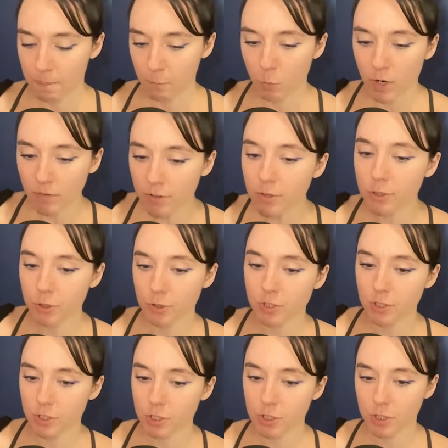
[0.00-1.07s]
whatever you
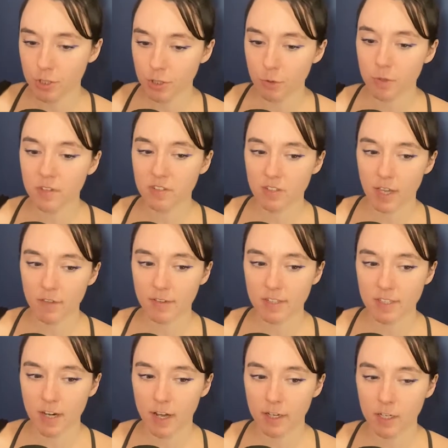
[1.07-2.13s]
choose to do in this life,
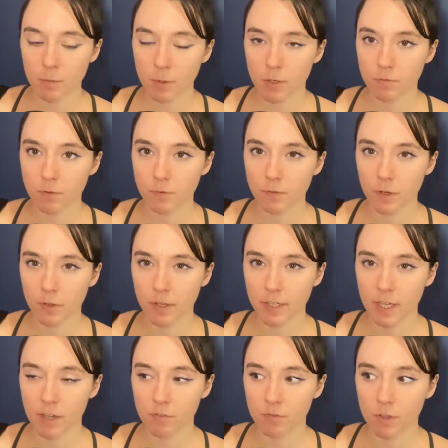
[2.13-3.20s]
it's not going to be
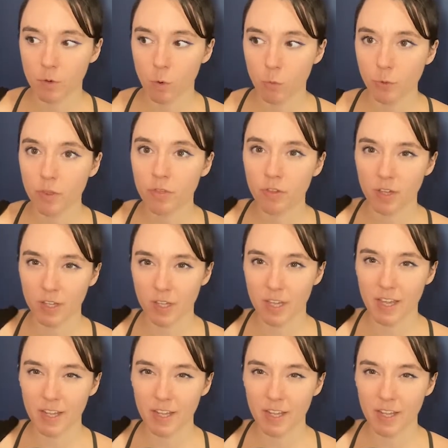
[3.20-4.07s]
fulfilling if the only thing